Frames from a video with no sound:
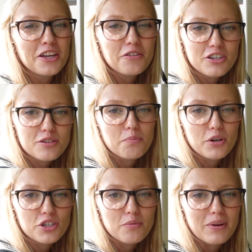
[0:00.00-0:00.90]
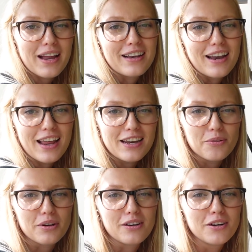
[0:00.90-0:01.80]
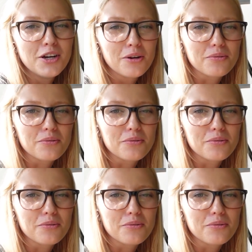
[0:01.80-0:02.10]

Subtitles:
you can just push a button and it will